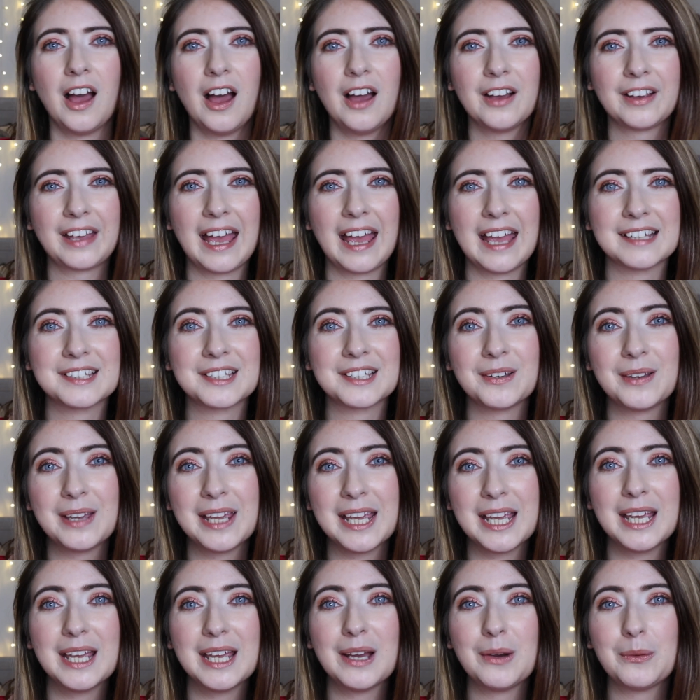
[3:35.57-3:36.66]
Okay, so
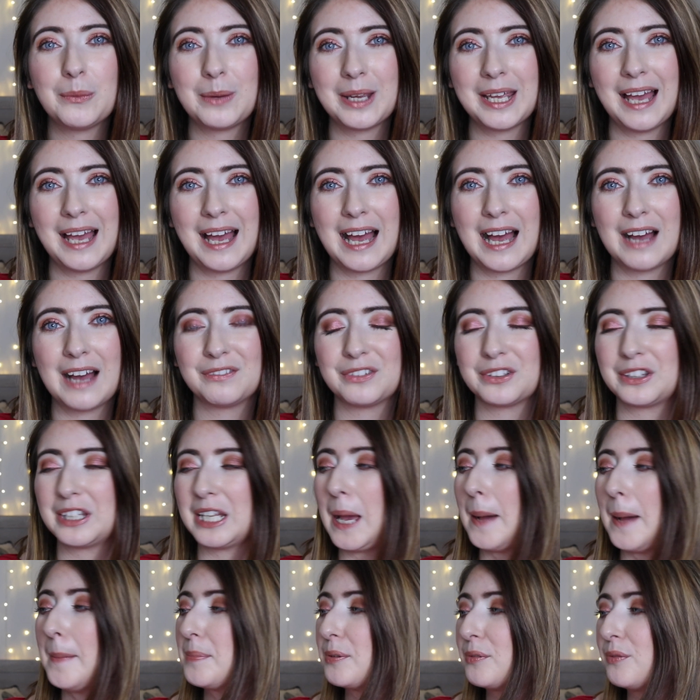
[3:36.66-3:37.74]
here we have
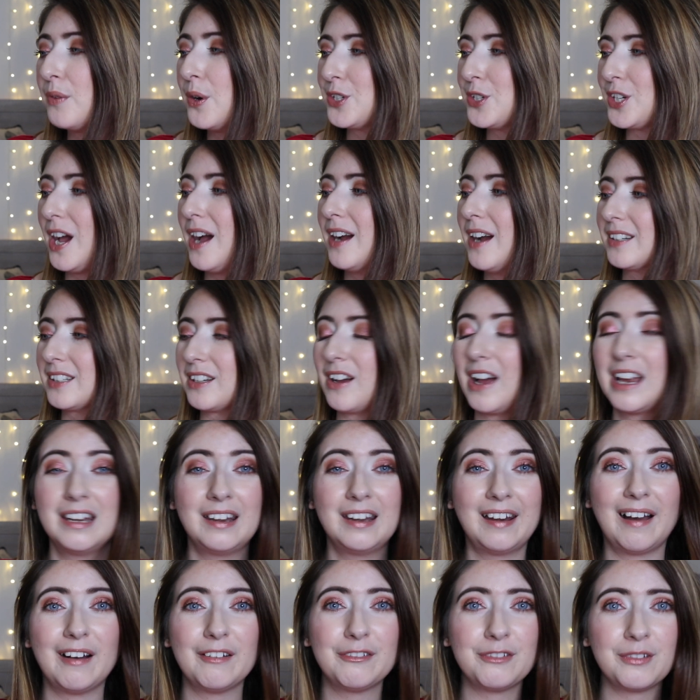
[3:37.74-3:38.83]
the product. I
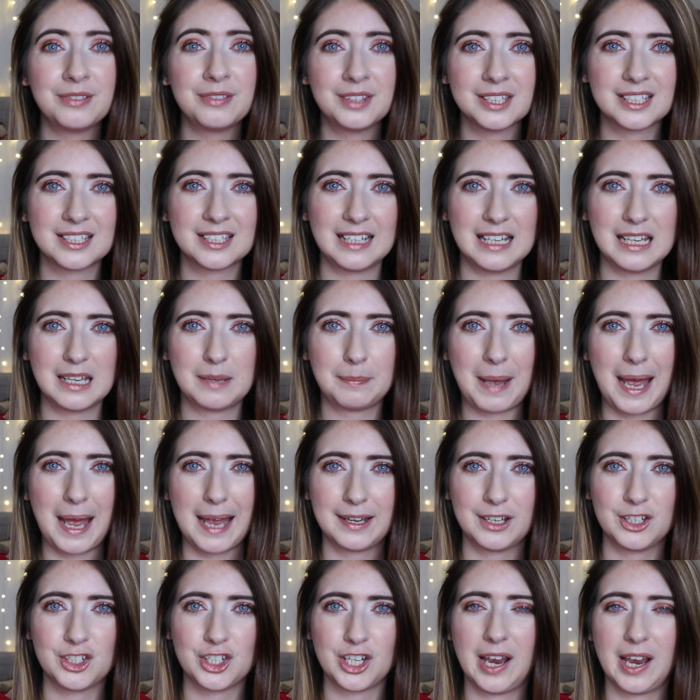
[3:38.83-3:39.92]
love the sleek
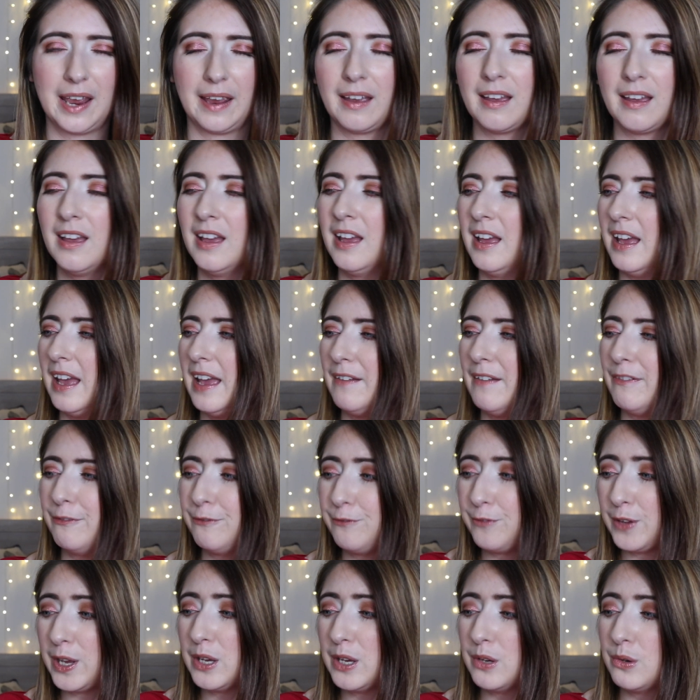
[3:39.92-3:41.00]
packaging. It
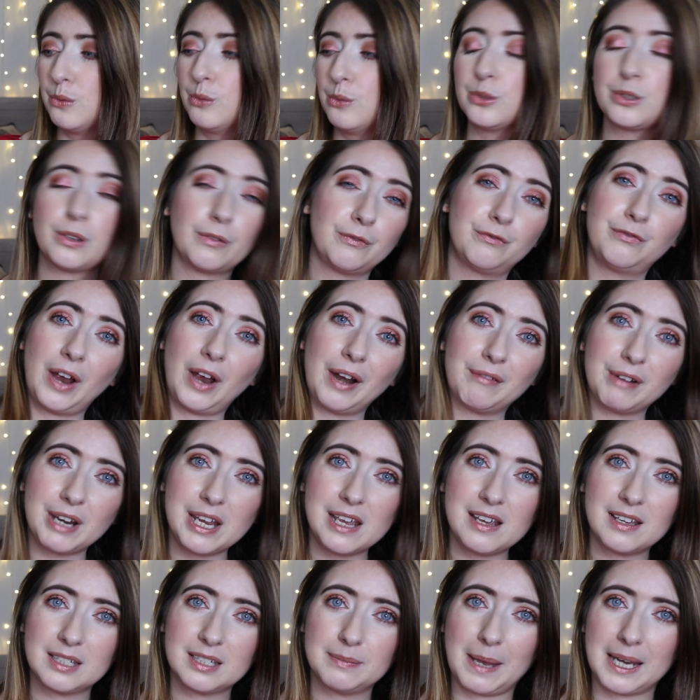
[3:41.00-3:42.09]
feels very
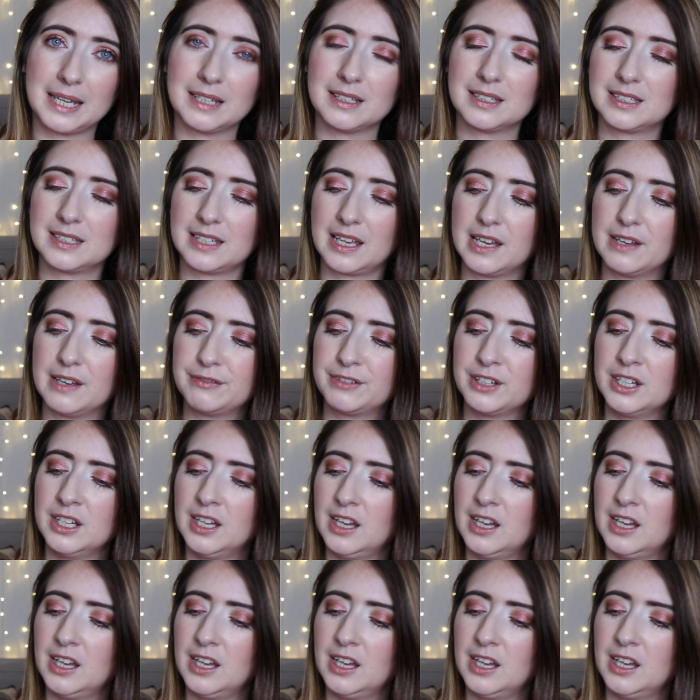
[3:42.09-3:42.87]
expensive.